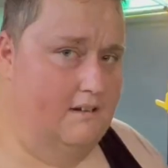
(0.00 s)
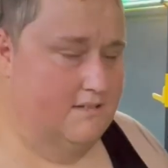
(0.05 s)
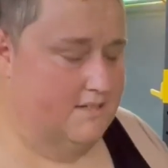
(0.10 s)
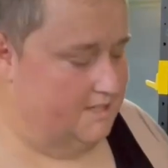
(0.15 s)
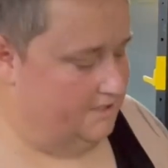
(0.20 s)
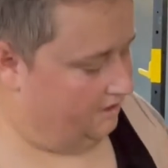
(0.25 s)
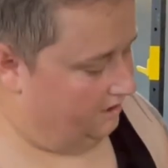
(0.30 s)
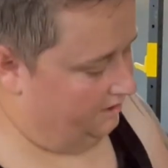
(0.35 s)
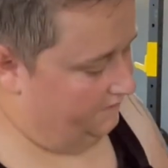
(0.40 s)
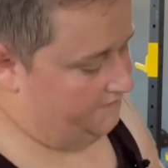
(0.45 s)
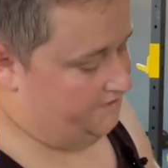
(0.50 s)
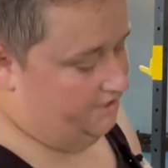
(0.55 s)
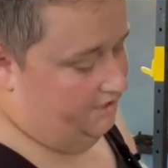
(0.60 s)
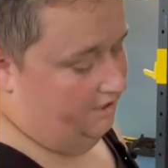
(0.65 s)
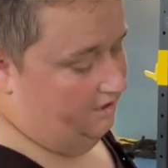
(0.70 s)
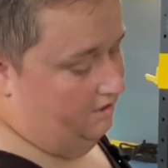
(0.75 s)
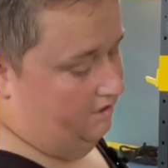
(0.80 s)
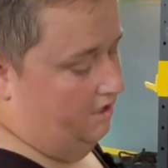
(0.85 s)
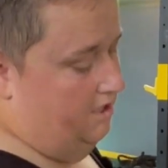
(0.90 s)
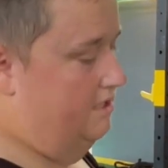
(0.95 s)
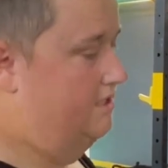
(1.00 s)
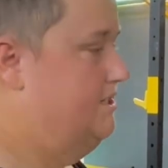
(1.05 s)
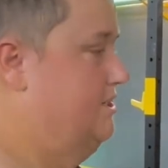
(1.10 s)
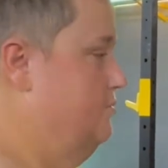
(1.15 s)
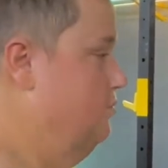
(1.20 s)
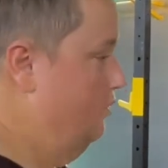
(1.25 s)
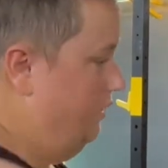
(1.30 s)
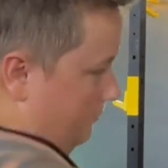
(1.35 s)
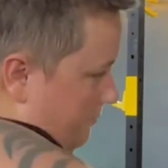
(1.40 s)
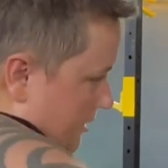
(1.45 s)
few rounds, start off slow,
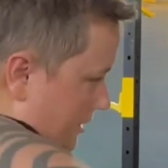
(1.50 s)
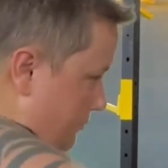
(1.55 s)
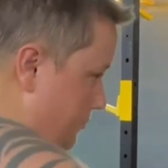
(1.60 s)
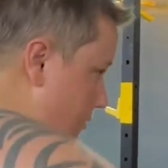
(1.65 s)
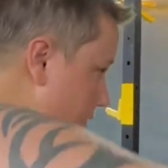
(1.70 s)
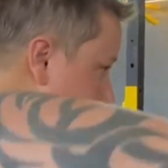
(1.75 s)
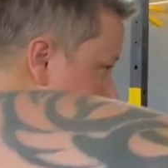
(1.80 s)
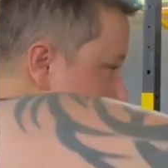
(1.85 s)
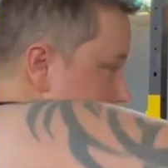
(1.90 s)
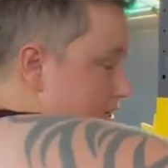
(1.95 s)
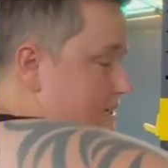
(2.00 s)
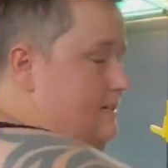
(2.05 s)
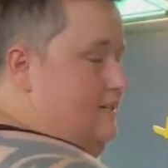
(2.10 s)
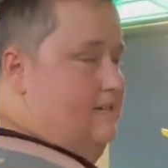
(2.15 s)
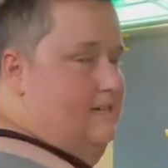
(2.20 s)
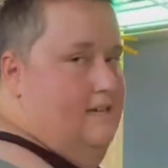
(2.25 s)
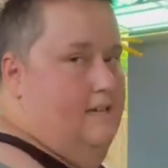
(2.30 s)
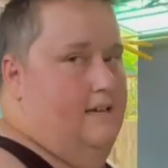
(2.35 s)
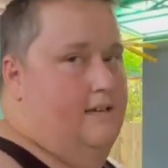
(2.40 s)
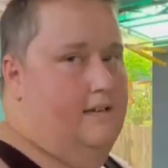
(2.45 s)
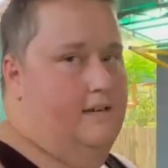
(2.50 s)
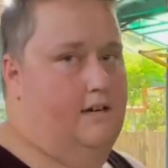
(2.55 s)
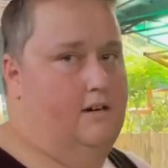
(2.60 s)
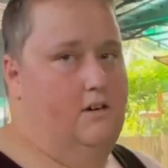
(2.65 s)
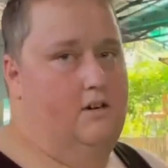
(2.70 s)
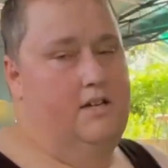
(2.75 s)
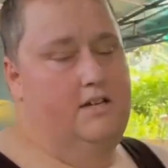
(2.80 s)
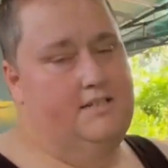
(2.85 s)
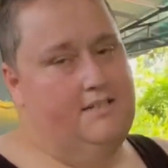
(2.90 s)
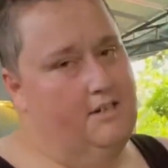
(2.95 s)
just warm up.
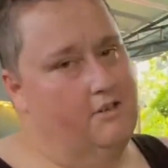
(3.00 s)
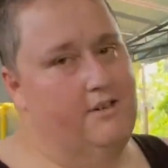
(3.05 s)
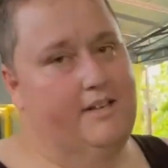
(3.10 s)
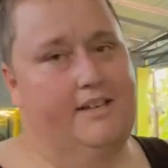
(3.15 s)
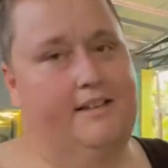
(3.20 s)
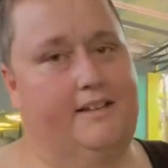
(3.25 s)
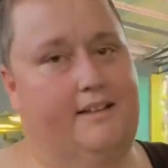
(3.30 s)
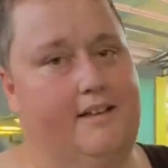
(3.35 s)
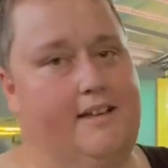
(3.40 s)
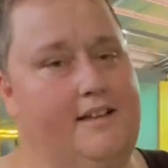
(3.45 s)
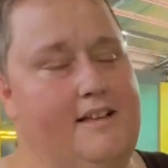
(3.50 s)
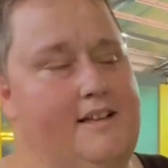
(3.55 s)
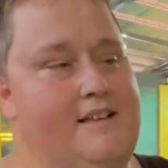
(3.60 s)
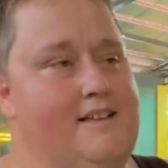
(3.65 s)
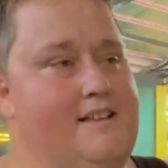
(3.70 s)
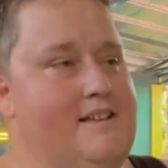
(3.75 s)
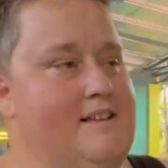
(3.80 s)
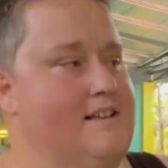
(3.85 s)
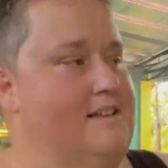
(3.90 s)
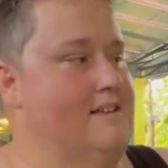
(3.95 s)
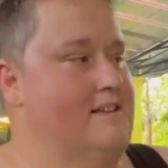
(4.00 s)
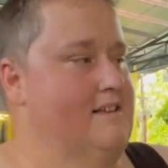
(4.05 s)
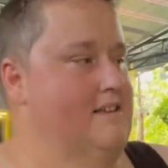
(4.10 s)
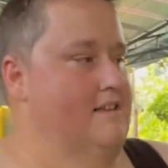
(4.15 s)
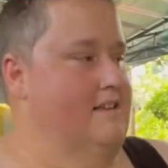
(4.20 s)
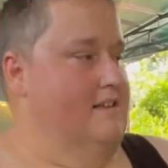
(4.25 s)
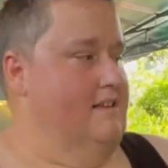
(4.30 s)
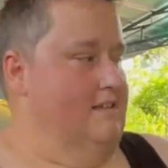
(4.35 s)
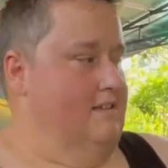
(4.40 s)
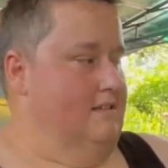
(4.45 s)
You know, don't hit
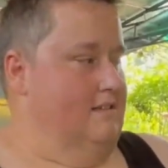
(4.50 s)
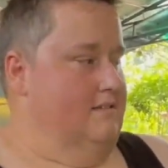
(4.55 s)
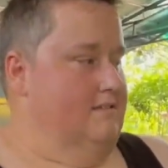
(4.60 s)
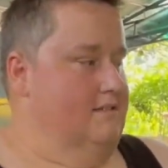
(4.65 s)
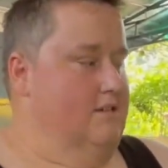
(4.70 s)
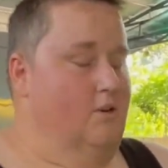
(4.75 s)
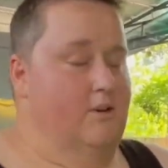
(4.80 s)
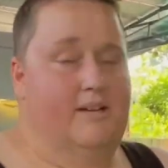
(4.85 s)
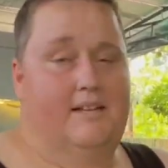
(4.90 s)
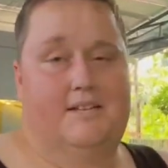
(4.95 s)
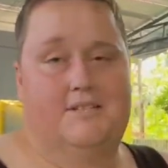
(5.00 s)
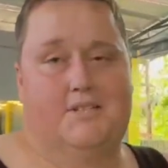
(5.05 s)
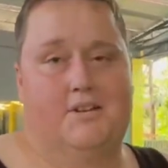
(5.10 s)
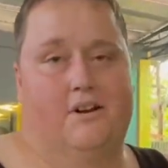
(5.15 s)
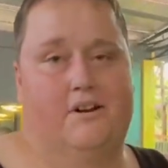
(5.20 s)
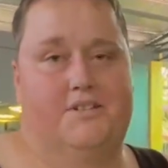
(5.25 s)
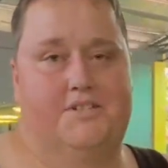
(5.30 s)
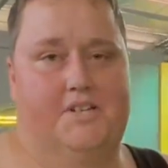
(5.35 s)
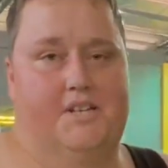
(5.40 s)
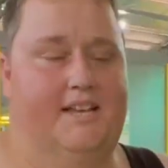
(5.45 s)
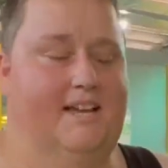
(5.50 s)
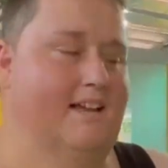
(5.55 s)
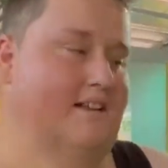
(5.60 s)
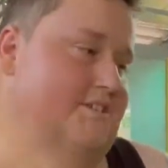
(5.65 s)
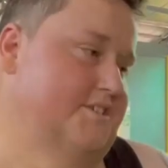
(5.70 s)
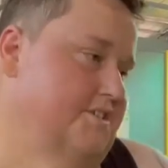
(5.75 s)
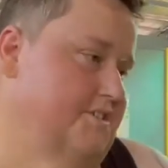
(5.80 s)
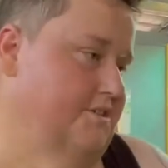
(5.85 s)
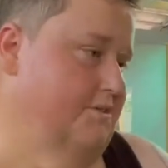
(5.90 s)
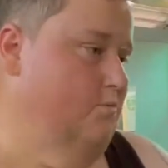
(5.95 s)
as hard as you
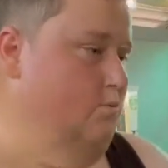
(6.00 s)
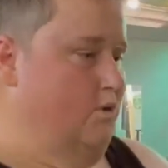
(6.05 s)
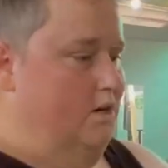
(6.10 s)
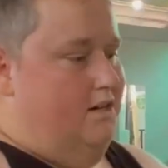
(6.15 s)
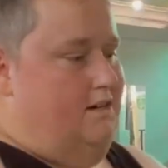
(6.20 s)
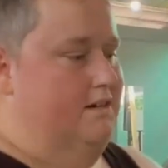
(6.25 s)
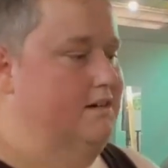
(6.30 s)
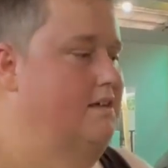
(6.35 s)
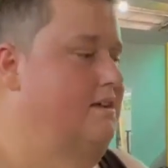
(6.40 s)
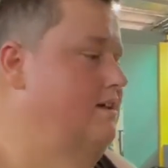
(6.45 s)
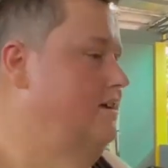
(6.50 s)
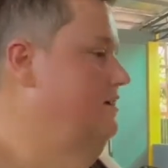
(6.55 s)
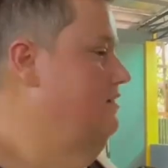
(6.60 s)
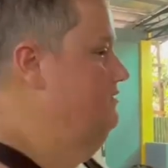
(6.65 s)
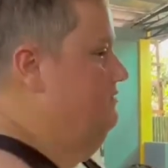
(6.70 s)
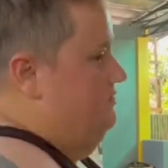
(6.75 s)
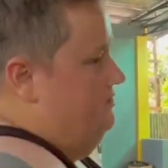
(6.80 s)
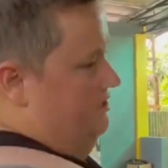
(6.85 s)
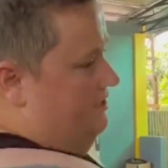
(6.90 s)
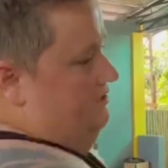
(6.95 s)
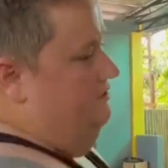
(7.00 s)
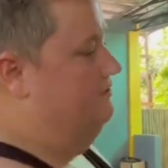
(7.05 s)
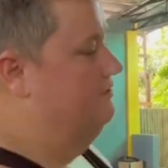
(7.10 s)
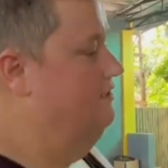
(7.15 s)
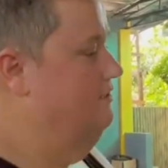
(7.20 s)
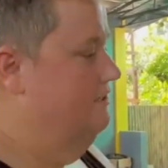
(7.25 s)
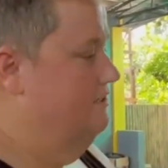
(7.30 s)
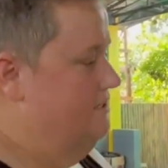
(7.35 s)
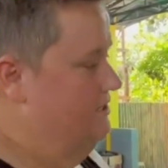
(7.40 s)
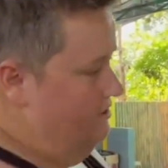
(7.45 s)
can. Just do 1,
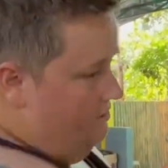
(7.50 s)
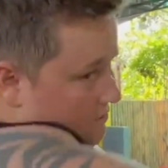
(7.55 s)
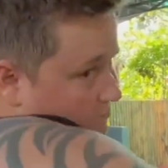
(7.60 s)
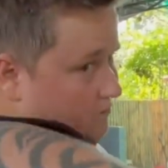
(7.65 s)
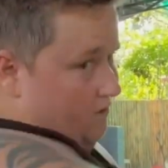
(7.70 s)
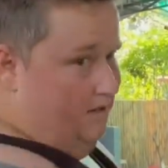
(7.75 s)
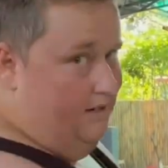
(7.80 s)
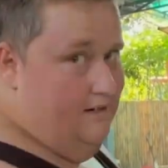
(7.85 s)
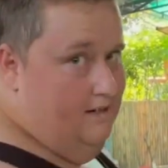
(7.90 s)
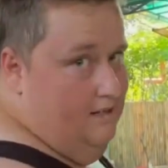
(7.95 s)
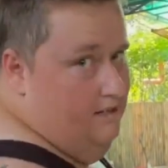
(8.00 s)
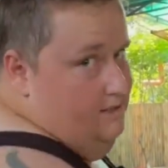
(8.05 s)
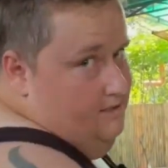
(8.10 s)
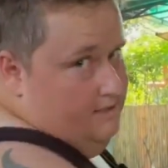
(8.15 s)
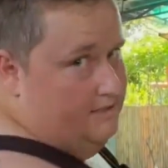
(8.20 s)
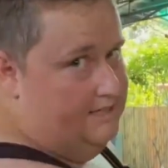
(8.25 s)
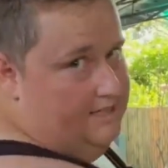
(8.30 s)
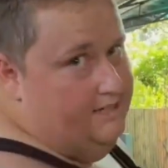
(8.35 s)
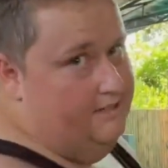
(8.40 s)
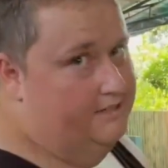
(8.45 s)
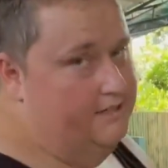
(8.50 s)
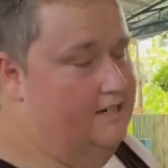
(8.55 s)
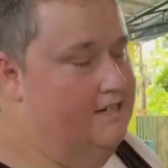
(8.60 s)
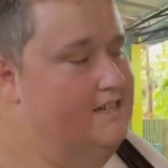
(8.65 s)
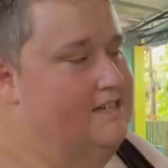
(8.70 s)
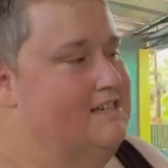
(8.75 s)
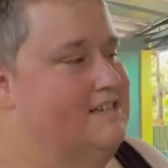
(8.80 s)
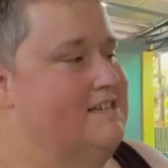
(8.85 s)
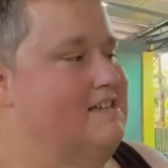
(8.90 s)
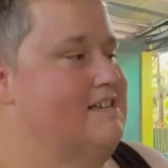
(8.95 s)
2, 1,
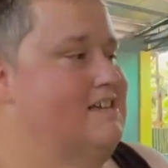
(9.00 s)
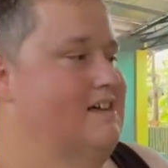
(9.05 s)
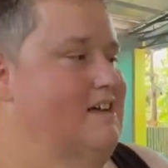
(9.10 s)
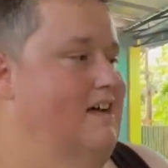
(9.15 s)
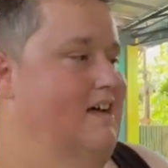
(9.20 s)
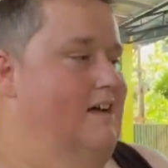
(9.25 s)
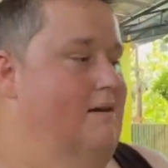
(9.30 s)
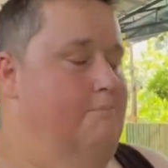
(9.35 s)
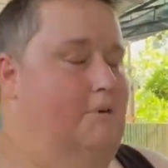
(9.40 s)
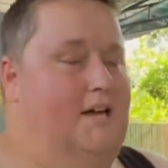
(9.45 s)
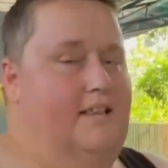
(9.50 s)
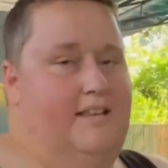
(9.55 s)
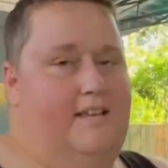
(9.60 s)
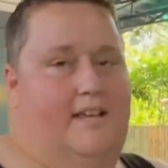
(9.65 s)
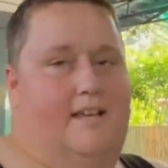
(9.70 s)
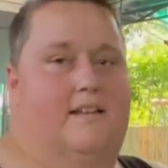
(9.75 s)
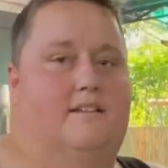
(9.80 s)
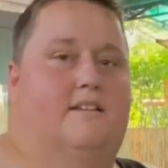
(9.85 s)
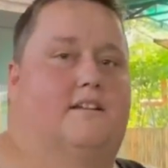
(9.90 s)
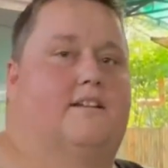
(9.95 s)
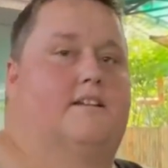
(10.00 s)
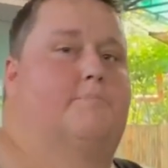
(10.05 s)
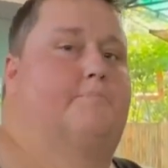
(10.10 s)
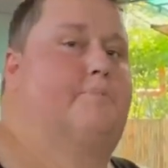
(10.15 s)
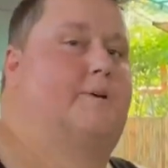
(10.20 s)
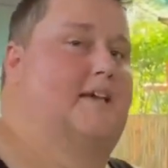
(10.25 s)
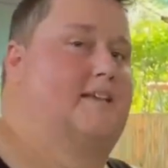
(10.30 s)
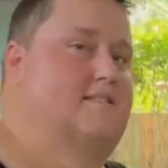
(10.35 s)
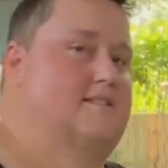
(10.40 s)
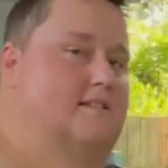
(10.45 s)
2. And by the end,
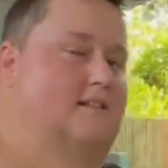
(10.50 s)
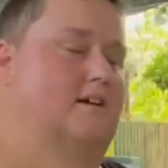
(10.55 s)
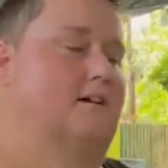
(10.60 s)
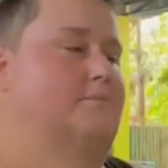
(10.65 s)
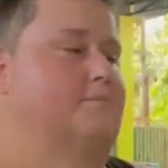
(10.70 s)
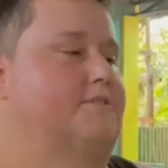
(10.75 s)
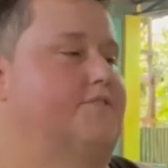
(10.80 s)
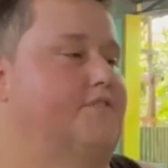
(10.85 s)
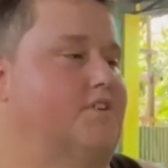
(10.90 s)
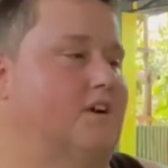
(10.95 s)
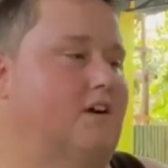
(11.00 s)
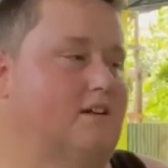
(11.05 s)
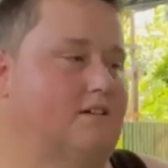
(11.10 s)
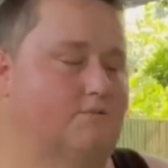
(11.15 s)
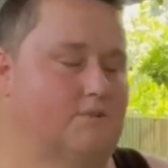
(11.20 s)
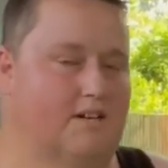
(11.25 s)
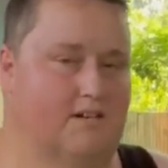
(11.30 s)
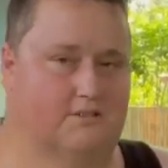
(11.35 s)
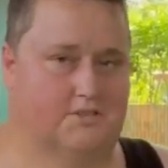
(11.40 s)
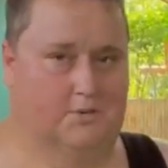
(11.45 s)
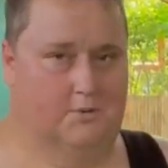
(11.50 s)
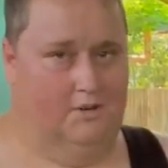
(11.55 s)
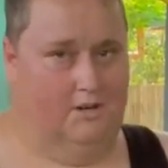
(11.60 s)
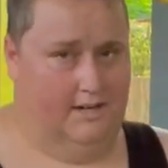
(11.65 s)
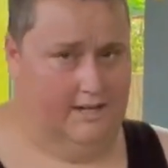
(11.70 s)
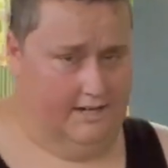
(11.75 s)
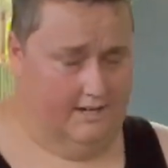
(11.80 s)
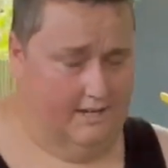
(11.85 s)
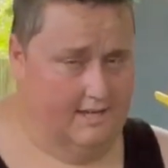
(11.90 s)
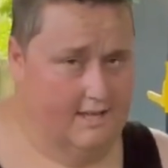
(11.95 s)
you need to pace it up. If you're on
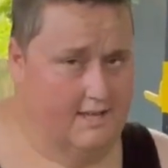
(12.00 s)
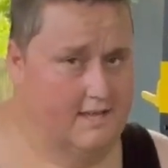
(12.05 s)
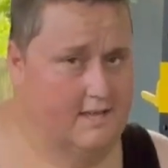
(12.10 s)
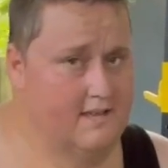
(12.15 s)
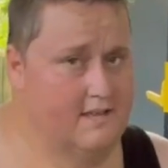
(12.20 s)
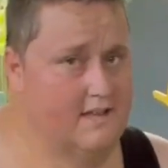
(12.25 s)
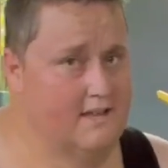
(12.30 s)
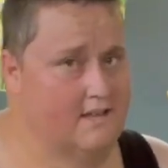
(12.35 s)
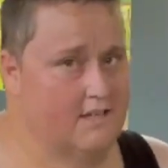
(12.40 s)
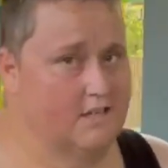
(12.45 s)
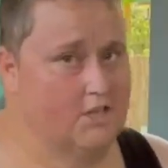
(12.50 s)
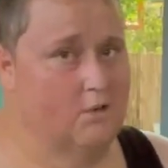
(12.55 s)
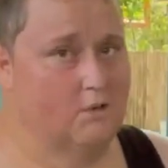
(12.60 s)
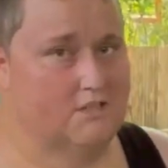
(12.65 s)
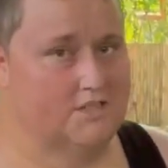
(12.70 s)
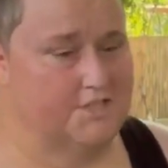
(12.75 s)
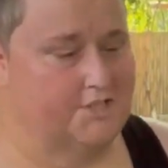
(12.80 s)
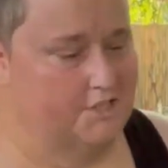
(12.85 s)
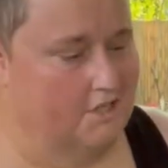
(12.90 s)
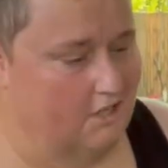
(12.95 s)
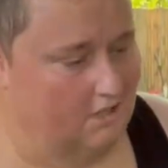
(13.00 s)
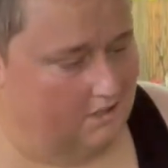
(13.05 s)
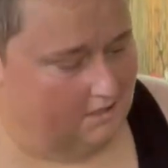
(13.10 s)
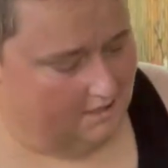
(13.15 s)
round 20, going